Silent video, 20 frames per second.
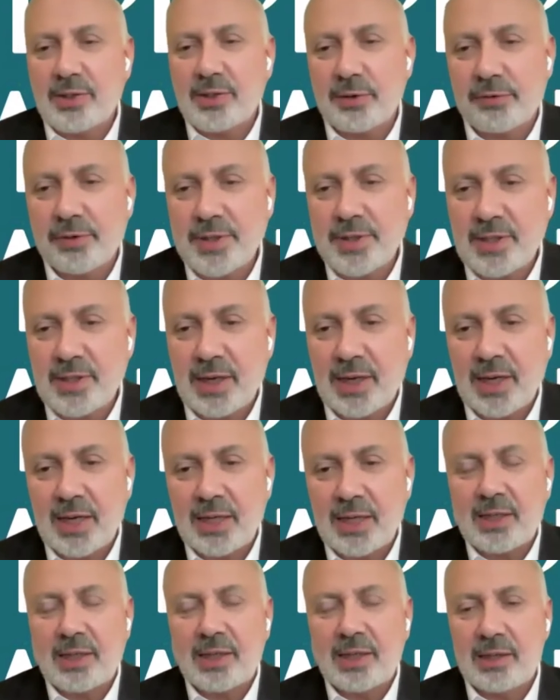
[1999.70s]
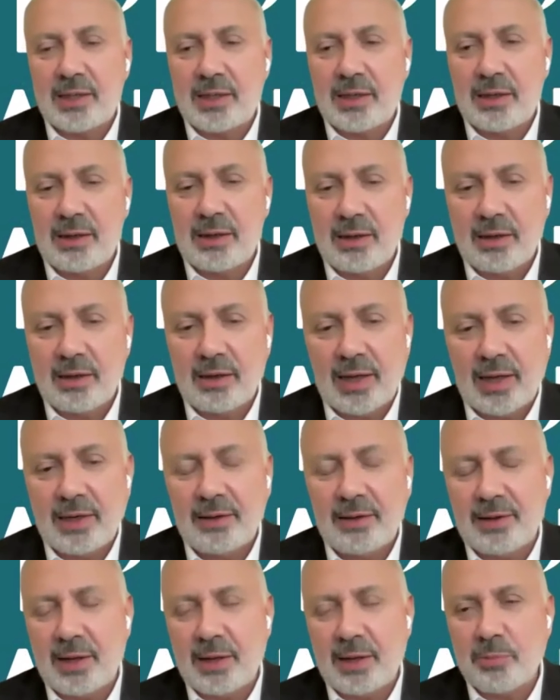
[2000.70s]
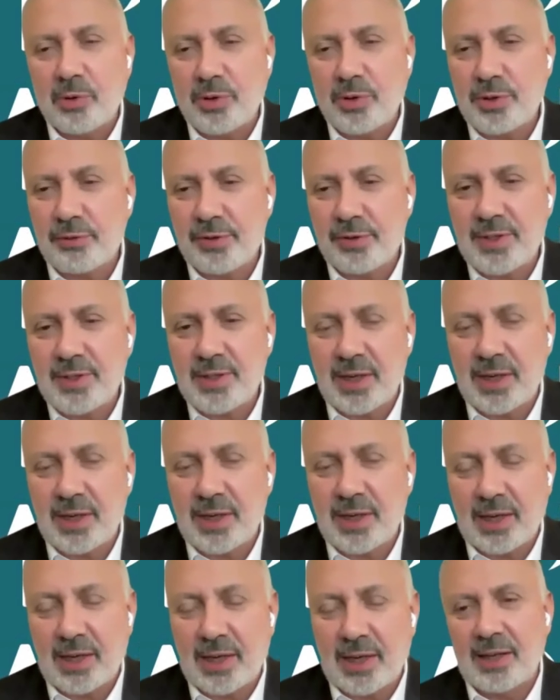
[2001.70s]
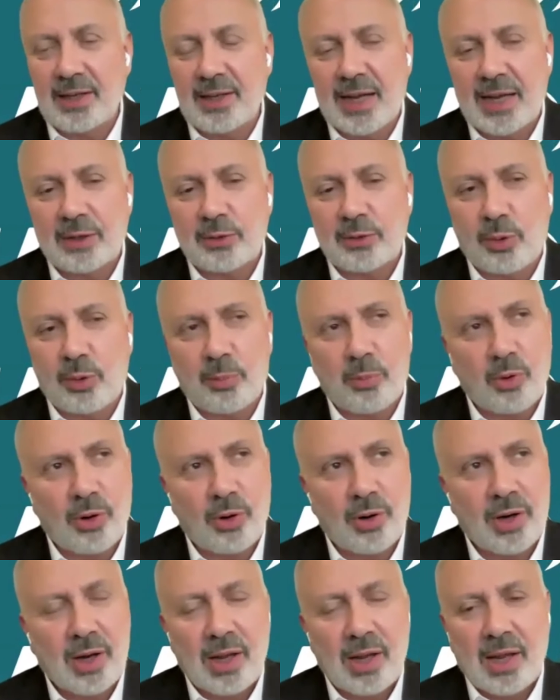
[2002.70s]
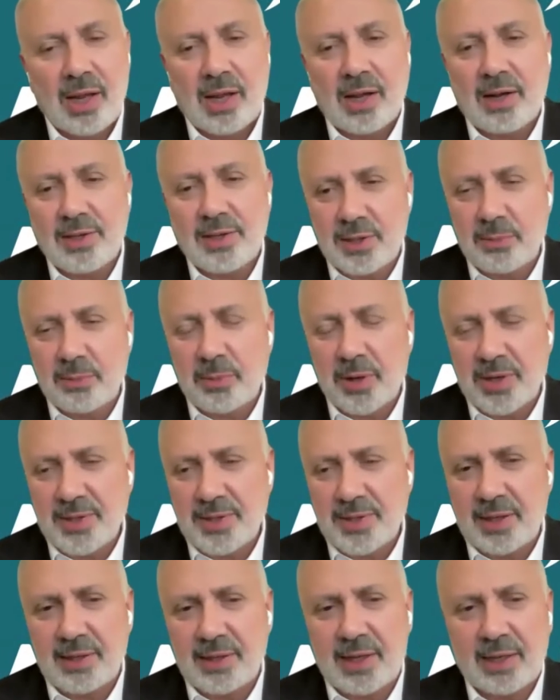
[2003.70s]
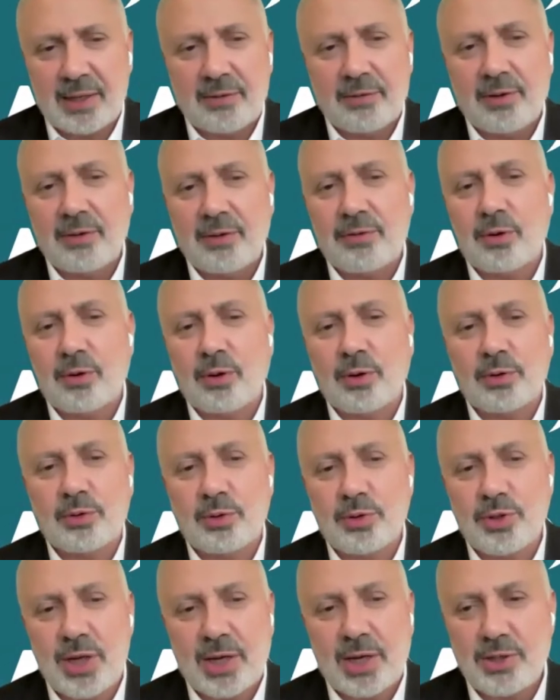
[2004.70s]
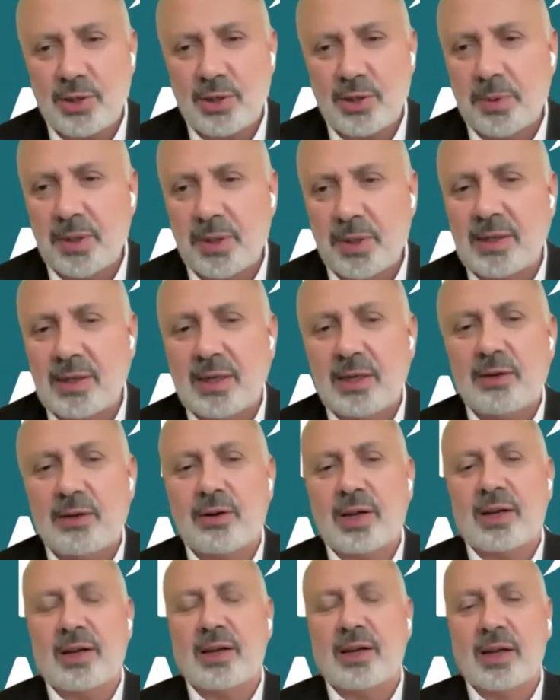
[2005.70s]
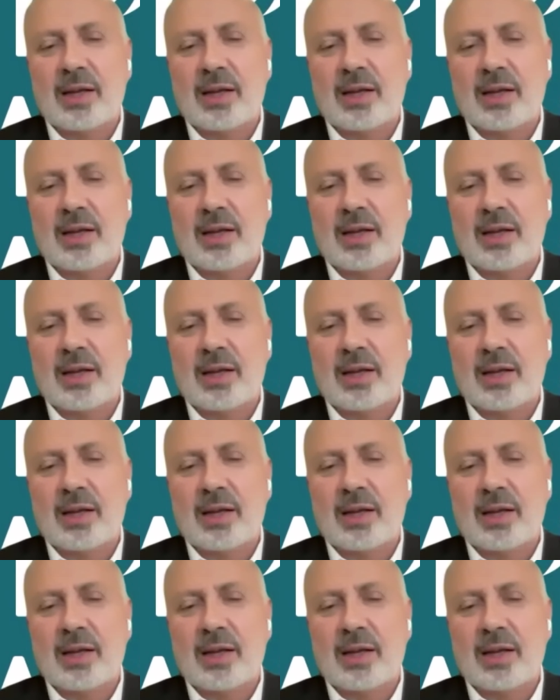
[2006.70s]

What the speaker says: like sophisticated, anything more sophisticated than that or more customized than that. Even if you go to ChatGPT,